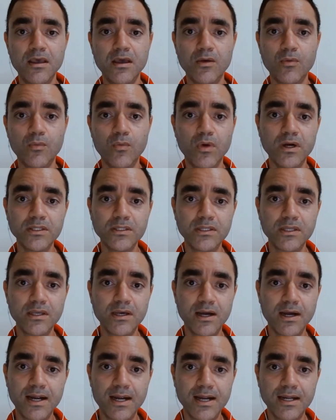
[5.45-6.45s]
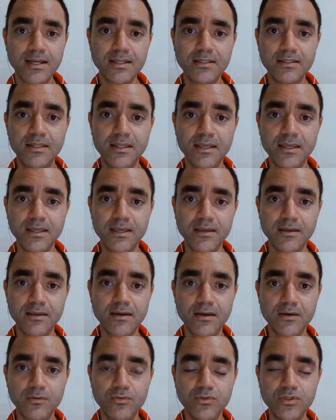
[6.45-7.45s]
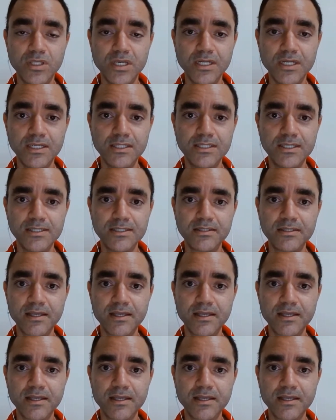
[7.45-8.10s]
what are the utilities